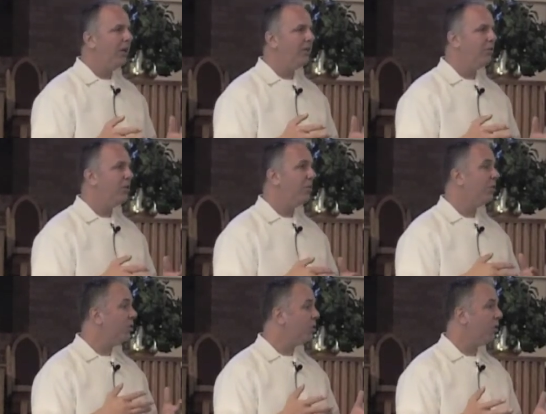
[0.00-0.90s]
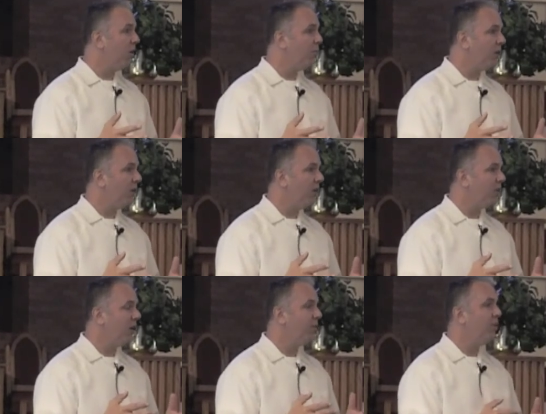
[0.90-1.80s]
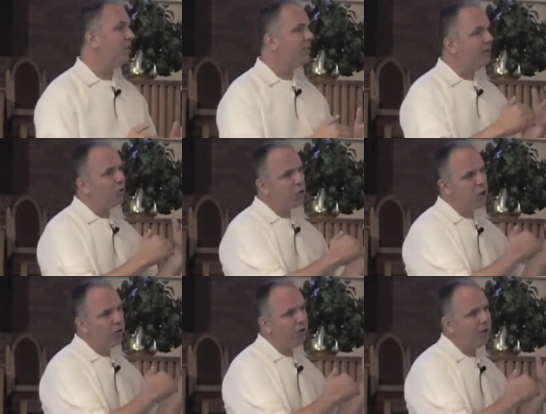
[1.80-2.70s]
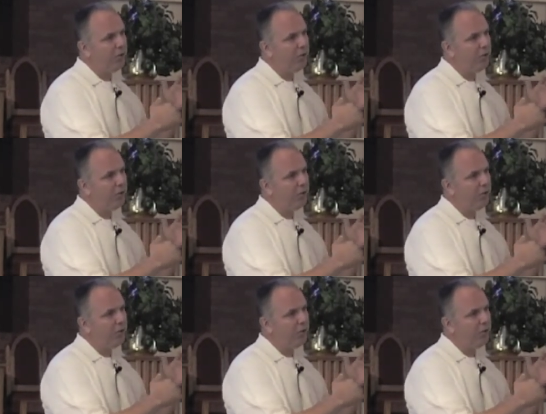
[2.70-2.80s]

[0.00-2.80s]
and there was some concern because there had been several children,